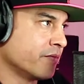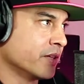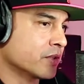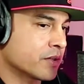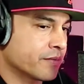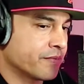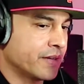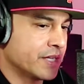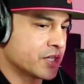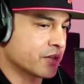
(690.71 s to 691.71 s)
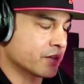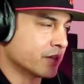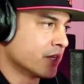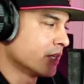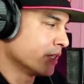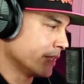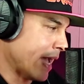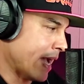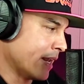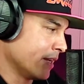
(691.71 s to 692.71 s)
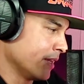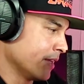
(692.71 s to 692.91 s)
filter feature that